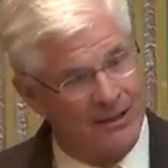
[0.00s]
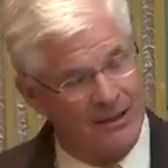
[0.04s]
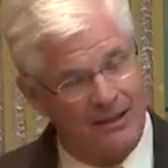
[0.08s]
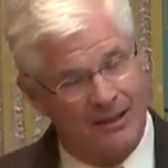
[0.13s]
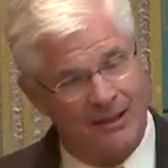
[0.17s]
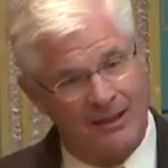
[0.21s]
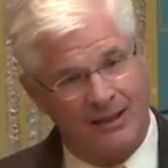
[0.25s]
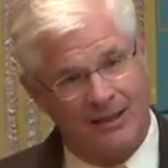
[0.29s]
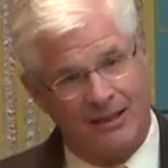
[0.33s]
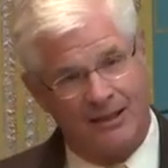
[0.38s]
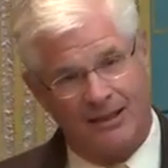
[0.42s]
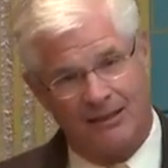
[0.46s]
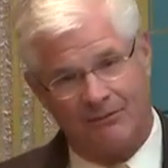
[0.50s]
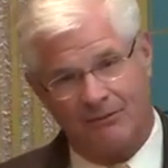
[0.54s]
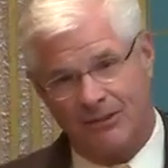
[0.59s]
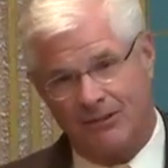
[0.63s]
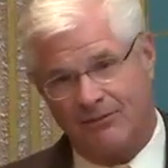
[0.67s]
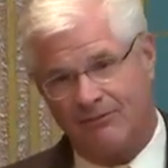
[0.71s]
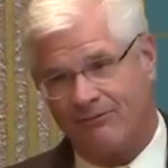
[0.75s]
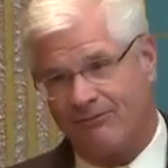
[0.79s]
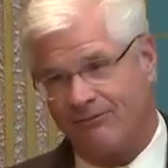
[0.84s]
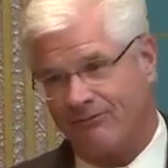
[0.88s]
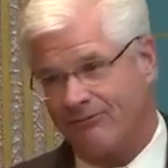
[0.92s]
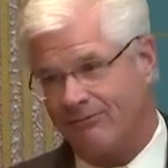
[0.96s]
it
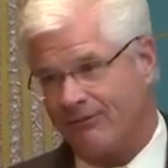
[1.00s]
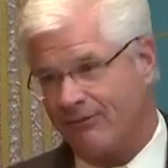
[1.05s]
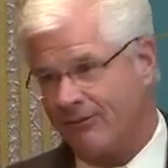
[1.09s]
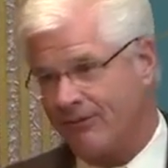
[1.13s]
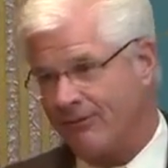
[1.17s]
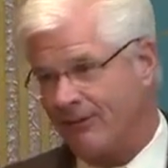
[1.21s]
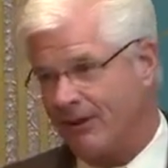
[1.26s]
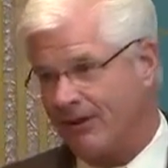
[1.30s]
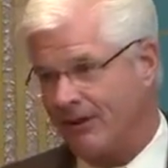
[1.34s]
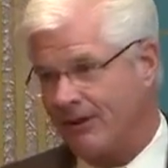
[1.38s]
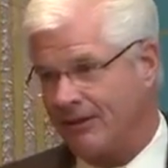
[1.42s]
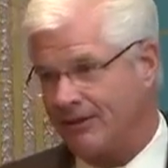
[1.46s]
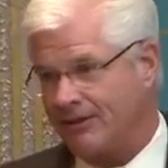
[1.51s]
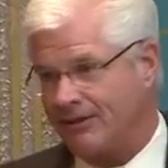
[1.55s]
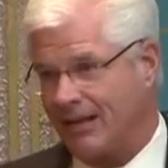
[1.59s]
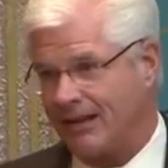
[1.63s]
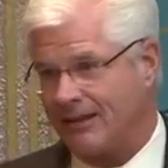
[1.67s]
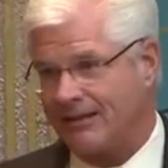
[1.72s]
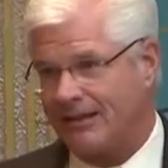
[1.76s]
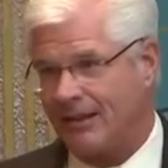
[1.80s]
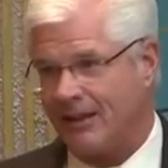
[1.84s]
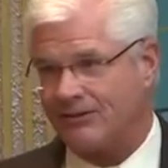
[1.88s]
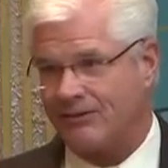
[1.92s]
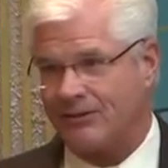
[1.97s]
was
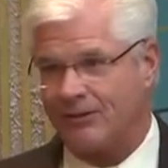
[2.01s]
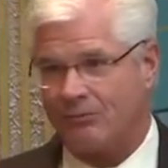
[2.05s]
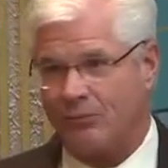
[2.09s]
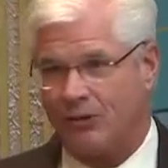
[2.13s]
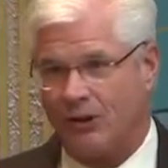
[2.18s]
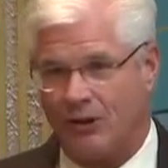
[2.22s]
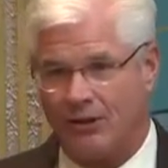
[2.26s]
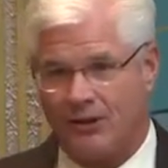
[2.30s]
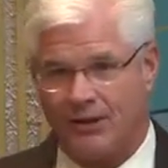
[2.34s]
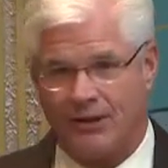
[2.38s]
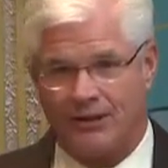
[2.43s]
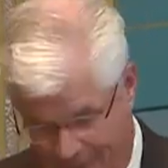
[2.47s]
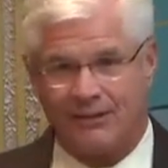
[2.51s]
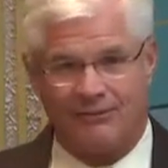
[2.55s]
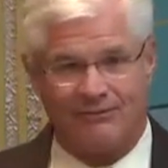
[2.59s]
10,000 employees,